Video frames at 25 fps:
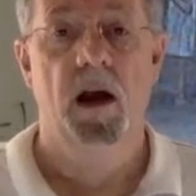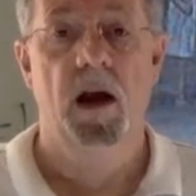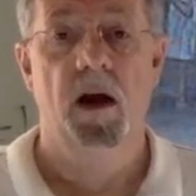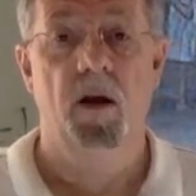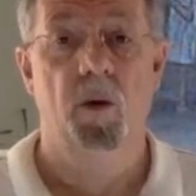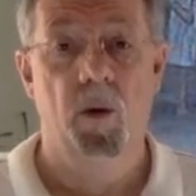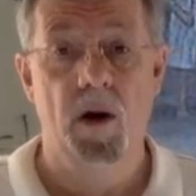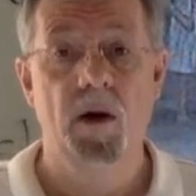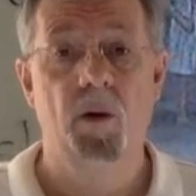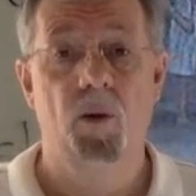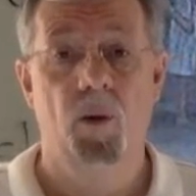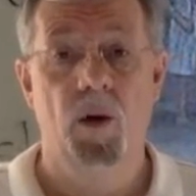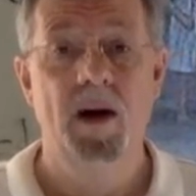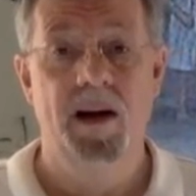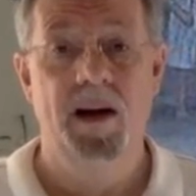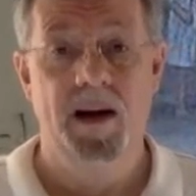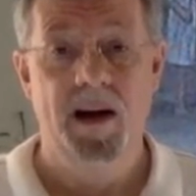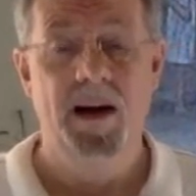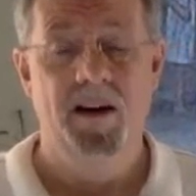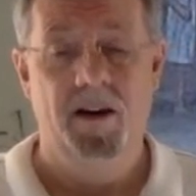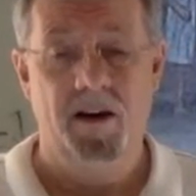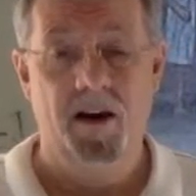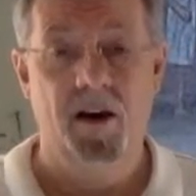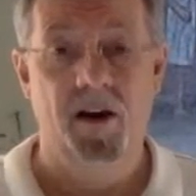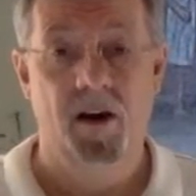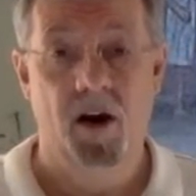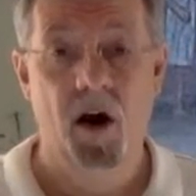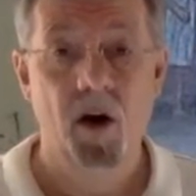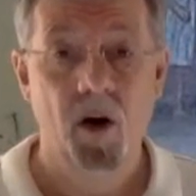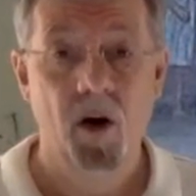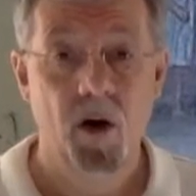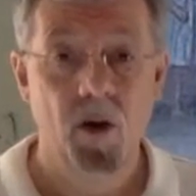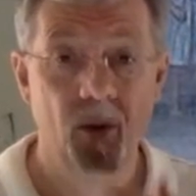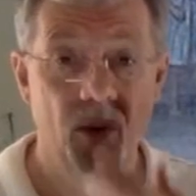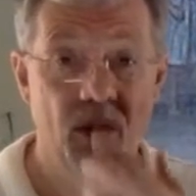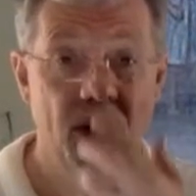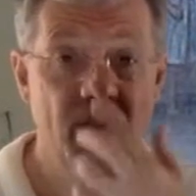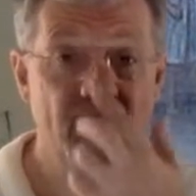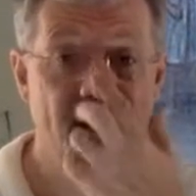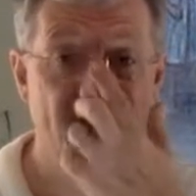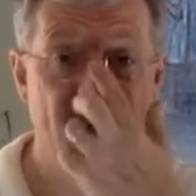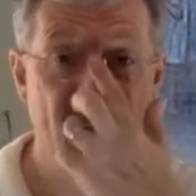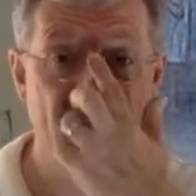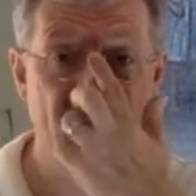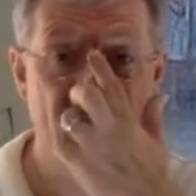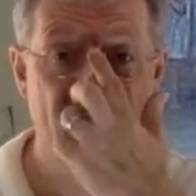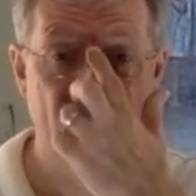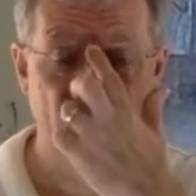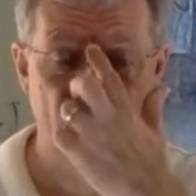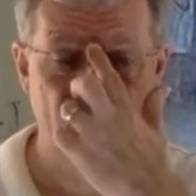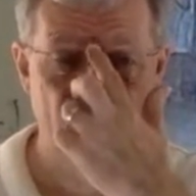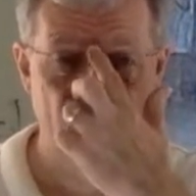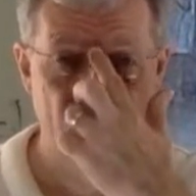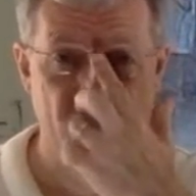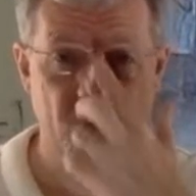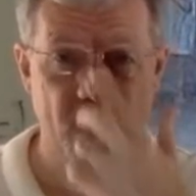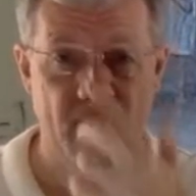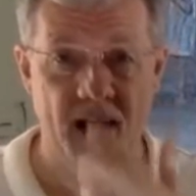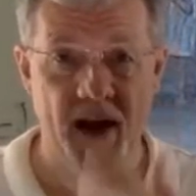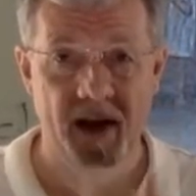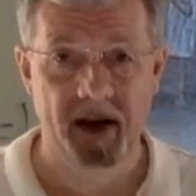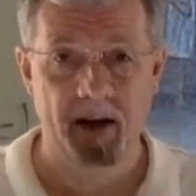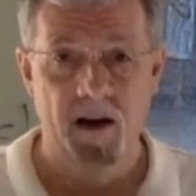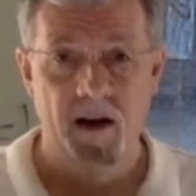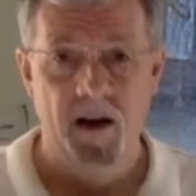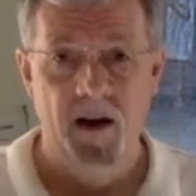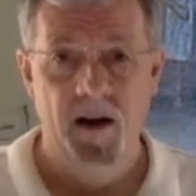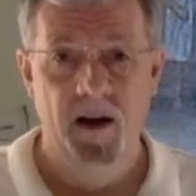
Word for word: We, we need to go and we need to take care of that.